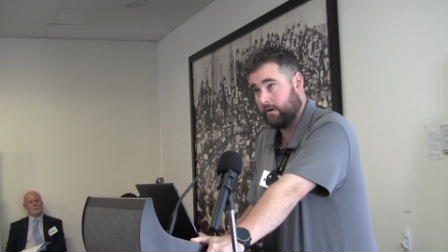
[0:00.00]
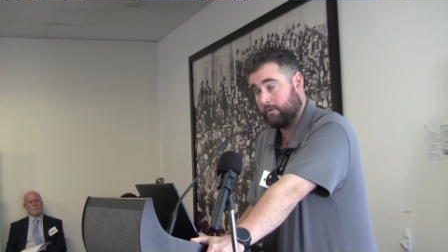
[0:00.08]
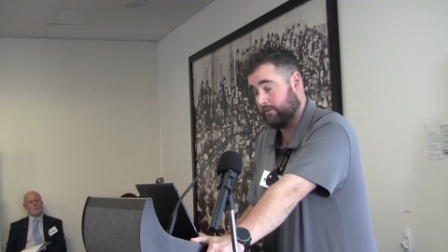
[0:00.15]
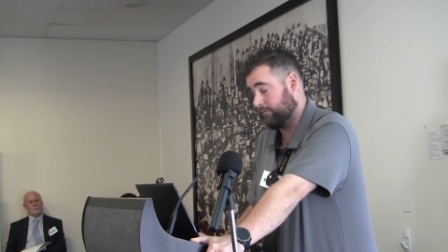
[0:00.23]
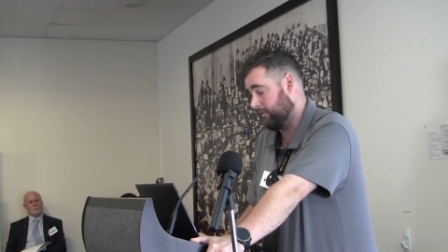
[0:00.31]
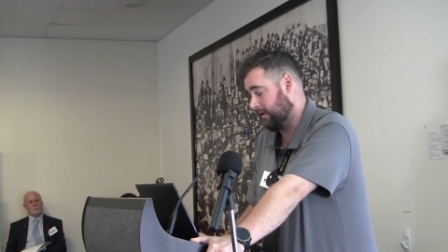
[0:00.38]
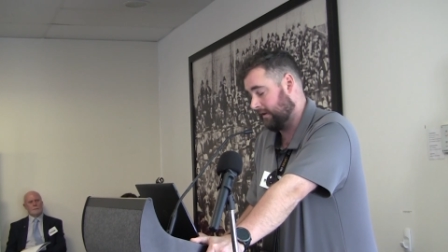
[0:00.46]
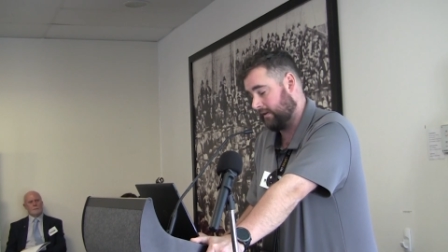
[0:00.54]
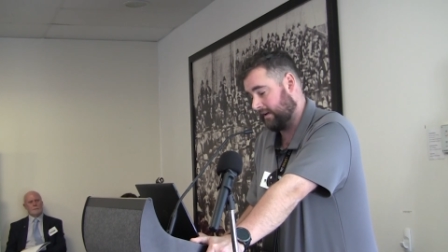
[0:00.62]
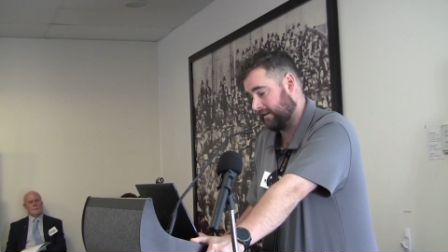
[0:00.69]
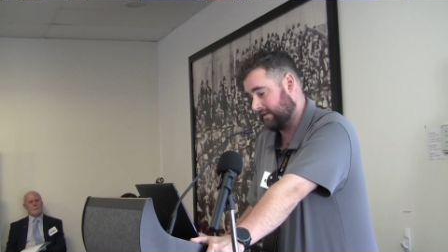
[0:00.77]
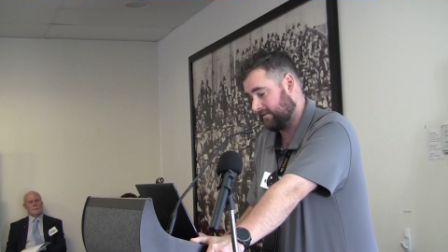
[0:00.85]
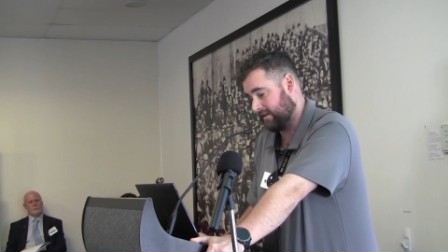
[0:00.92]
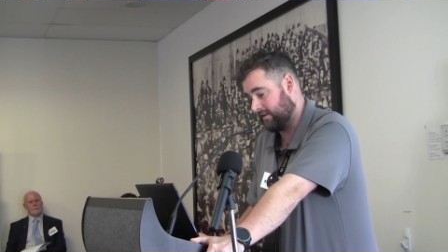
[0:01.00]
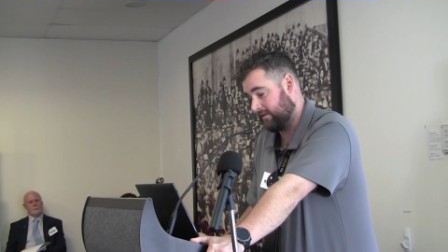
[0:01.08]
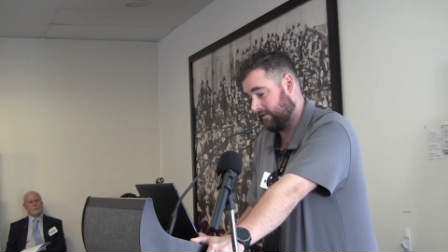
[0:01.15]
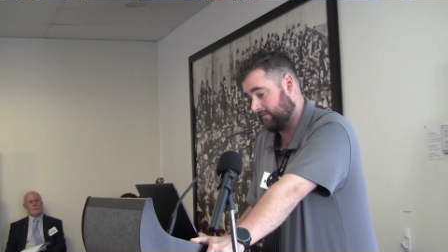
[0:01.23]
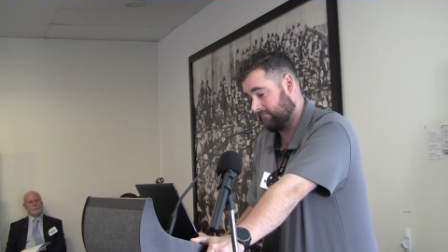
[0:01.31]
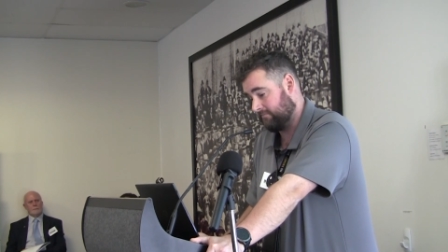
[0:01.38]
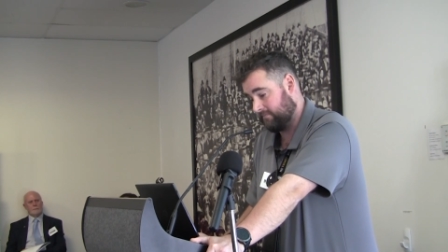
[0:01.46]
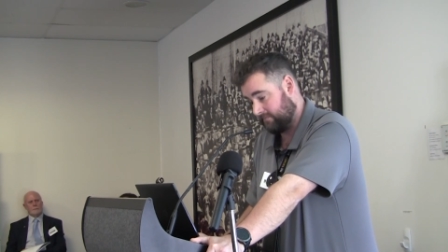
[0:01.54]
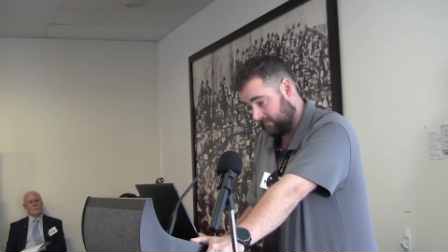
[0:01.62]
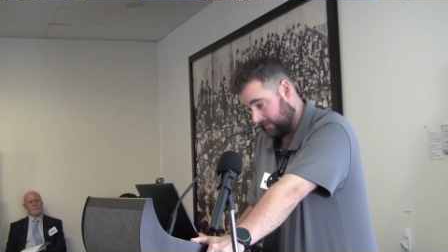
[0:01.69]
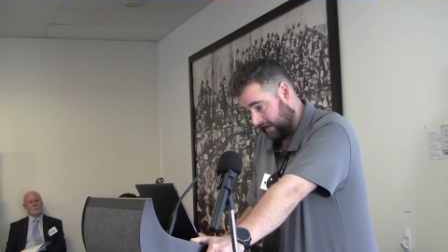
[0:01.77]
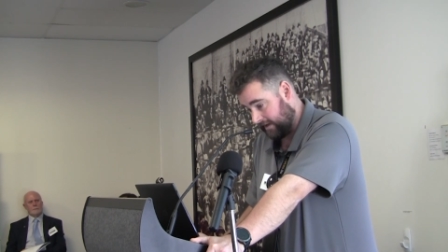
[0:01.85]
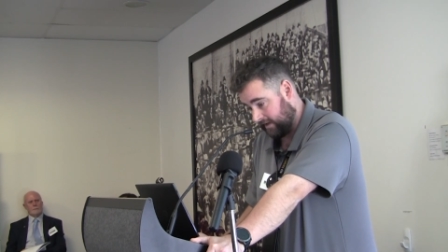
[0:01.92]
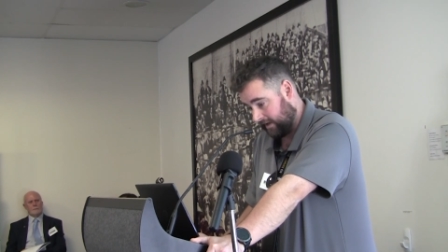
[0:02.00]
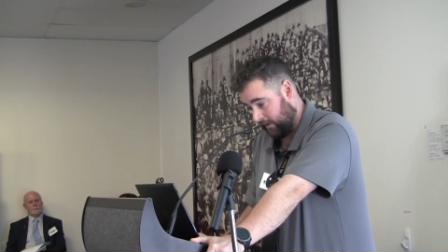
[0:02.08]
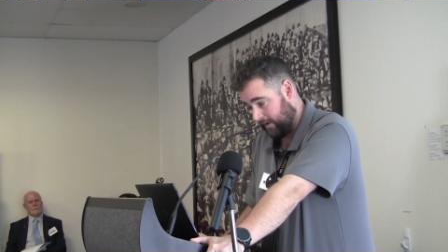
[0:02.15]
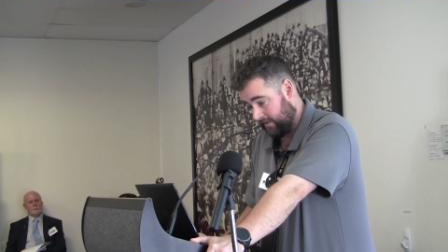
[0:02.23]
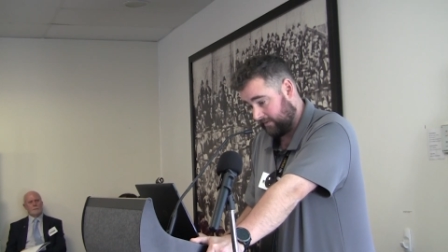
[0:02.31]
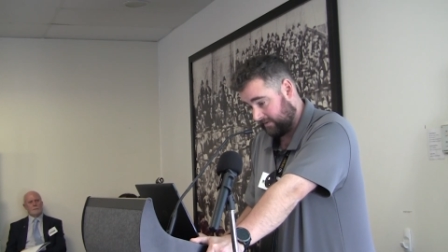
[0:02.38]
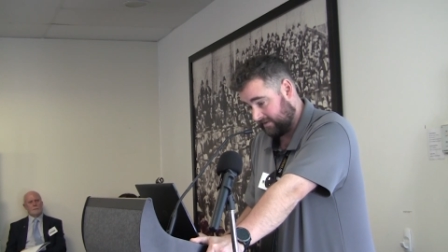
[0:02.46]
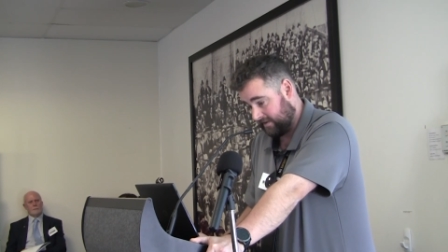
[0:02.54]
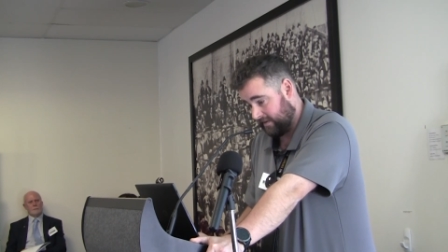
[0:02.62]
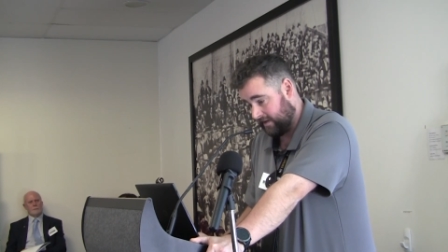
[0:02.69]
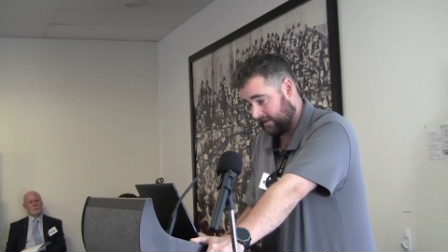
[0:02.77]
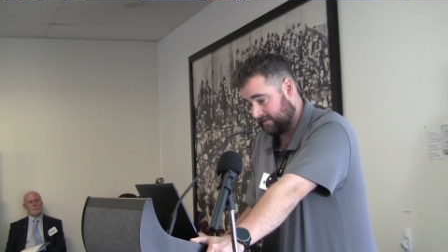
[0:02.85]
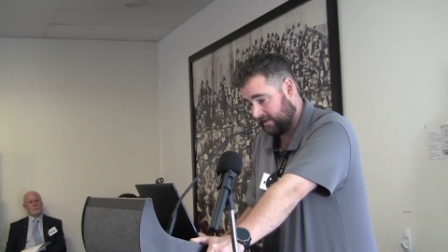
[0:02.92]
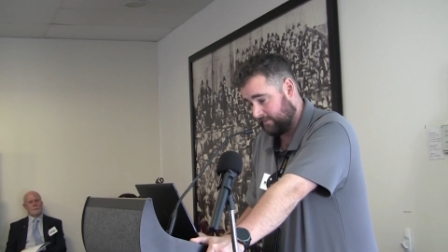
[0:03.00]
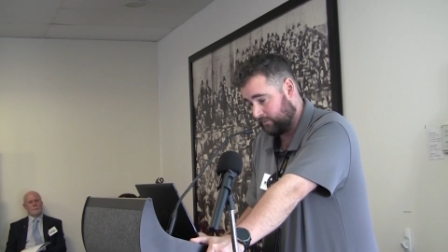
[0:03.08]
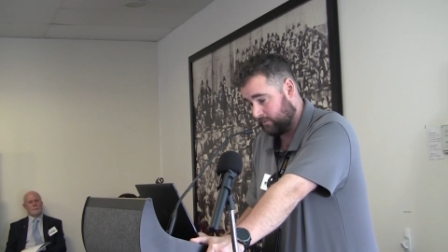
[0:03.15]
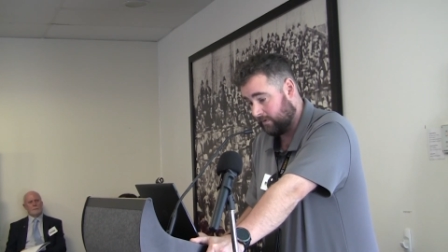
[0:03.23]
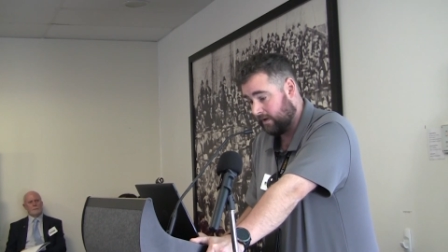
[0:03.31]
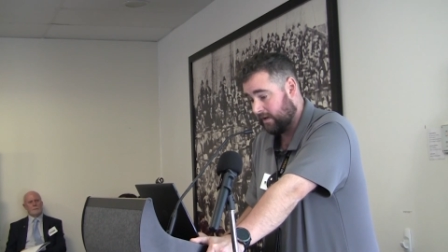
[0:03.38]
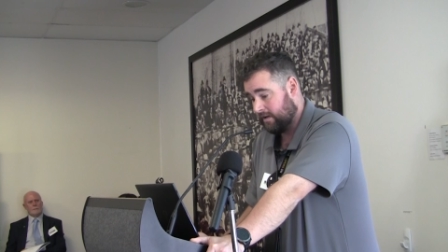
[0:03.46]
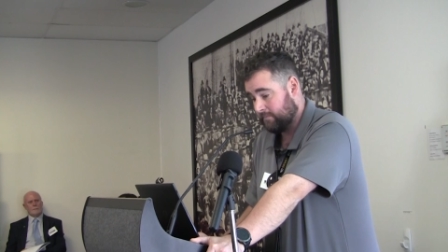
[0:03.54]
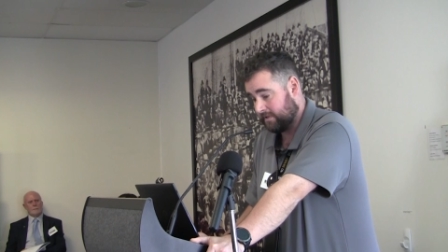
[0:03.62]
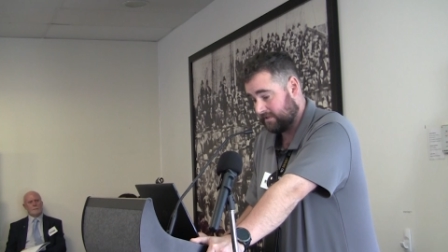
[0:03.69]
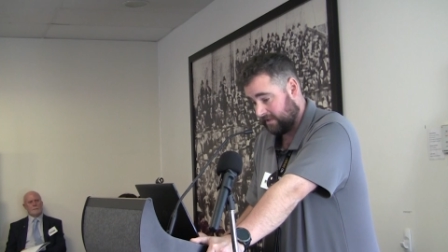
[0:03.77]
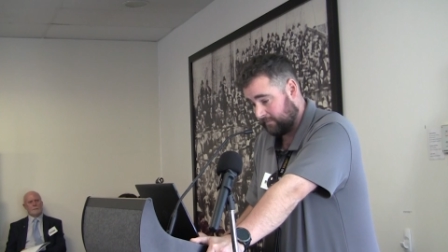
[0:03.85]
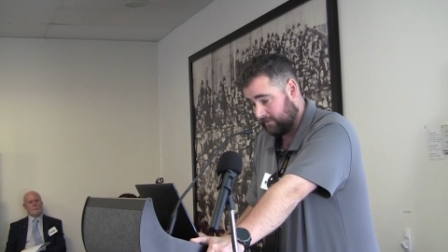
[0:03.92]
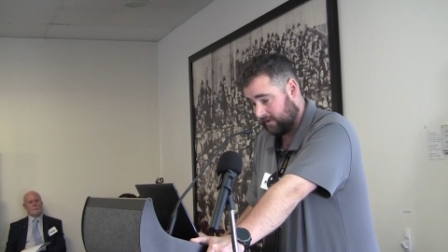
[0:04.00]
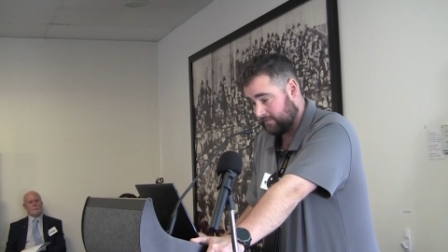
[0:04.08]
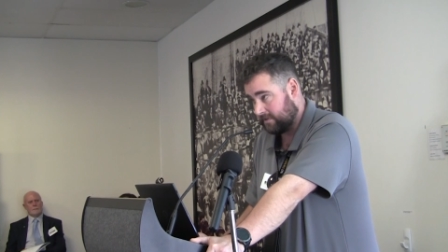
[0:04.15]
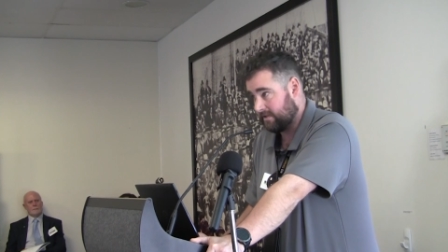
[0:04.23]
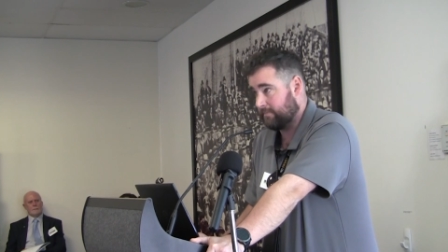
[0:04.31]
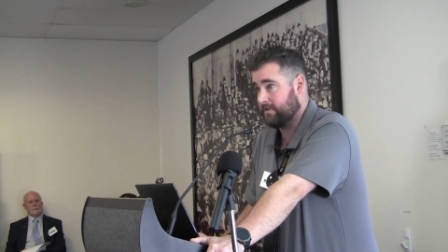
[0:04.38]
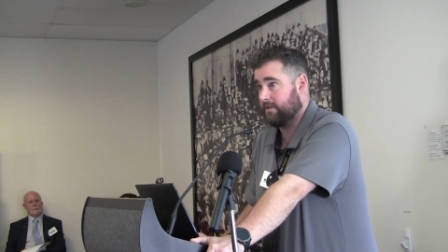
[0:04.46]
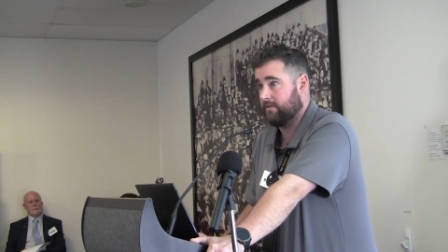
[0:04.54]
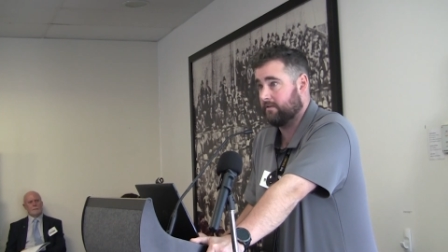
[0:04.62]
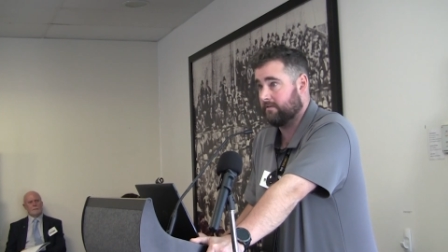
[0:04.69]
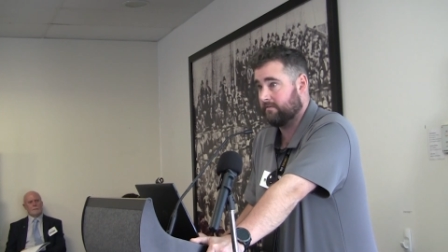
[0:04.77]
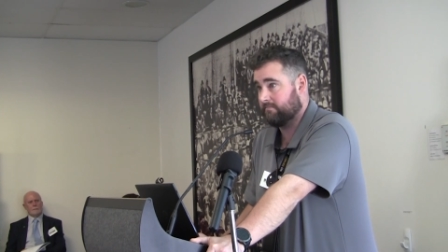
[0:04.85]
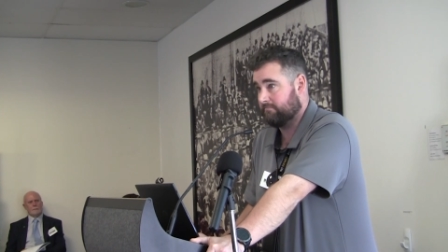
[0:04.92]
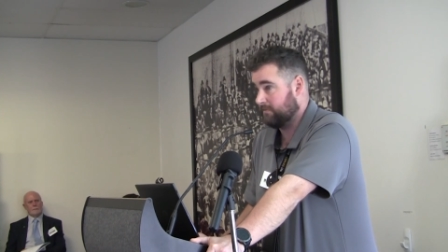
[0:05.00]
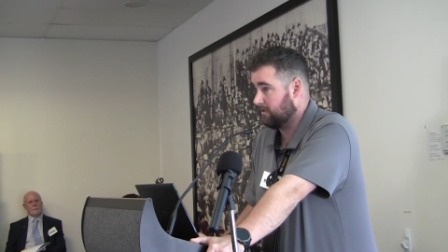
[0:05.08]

I would really like to say that they're going to go out there and set that example, but sometimes it's up to you.